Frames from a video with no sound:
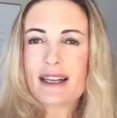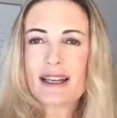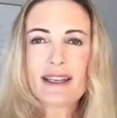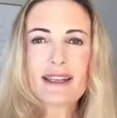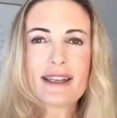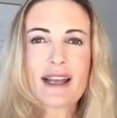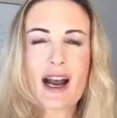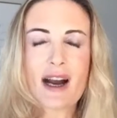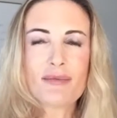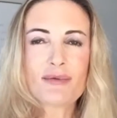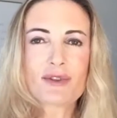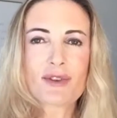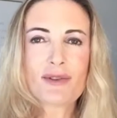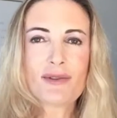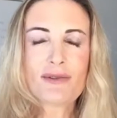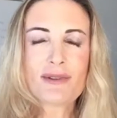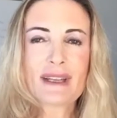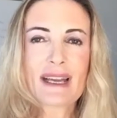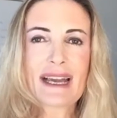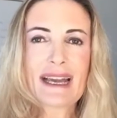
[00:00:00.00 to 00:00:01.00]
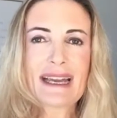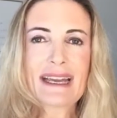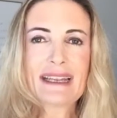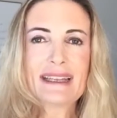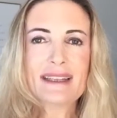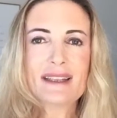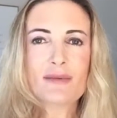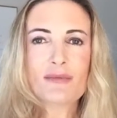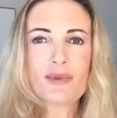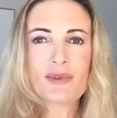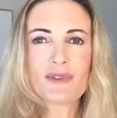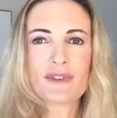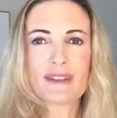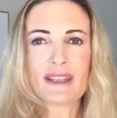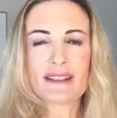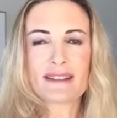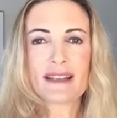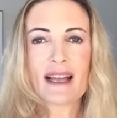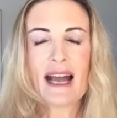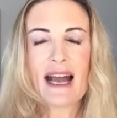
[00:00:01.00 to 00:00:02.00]
in absolute any
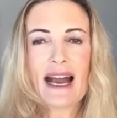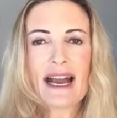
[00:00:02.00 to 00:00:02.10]
business.